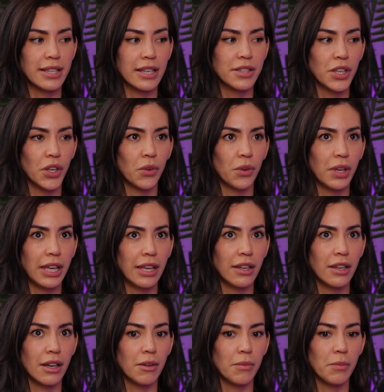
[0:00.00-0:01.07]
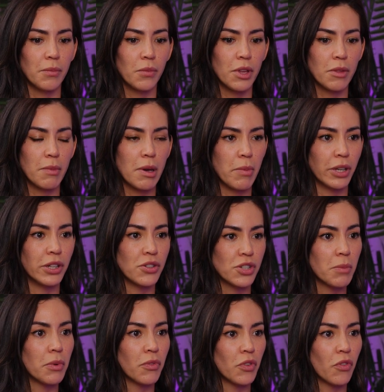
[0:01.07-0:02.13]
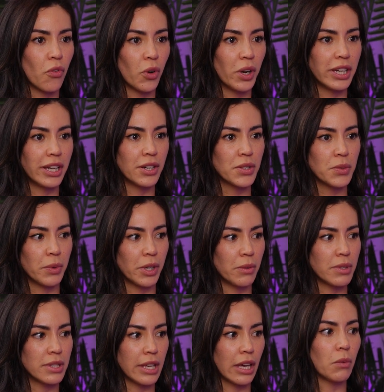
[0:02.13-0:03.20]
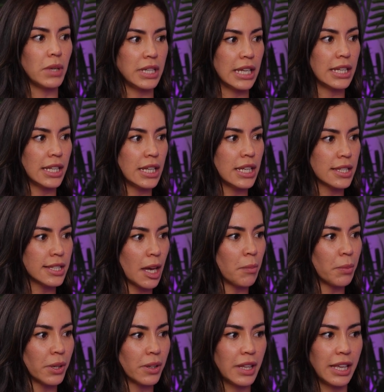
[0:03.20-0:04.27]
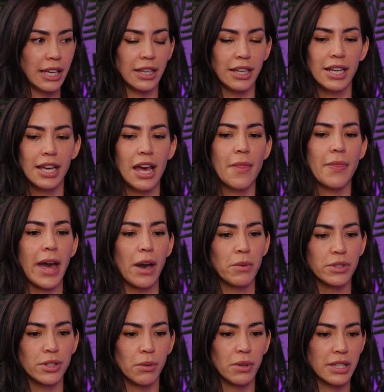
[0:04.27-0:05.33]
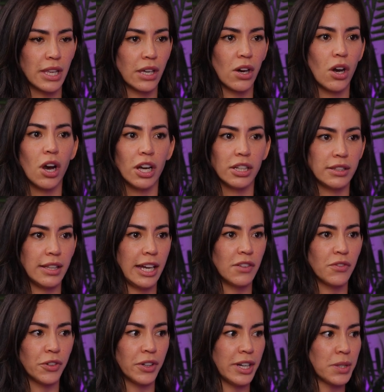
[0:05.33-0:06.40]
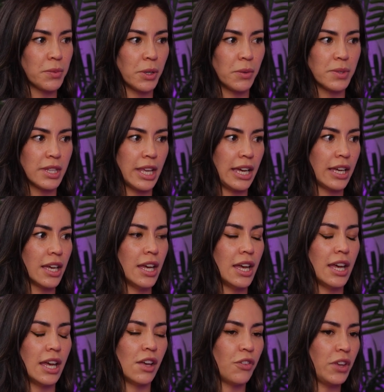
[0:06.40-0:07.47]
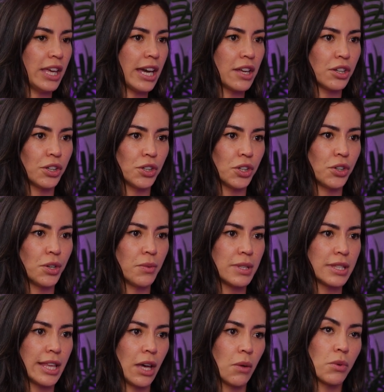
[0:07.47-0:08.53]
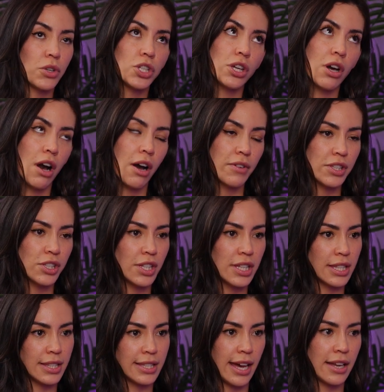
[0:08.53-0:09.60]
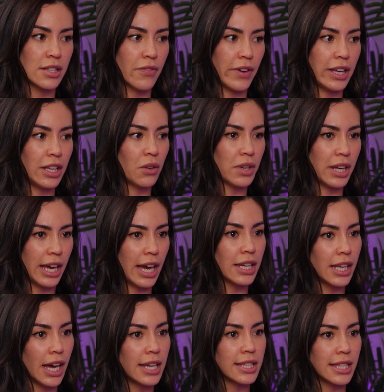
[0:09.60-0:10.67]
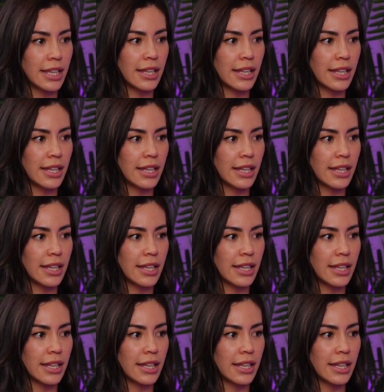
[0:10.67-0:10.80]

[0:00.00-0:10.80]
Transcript: that too in with my partnership of the 4 years where it was like we dated separately, and that was always like a hard line for us where it was like if he had a girl who was like, "Well, she obviously doesn't satisfy you," and I had guys say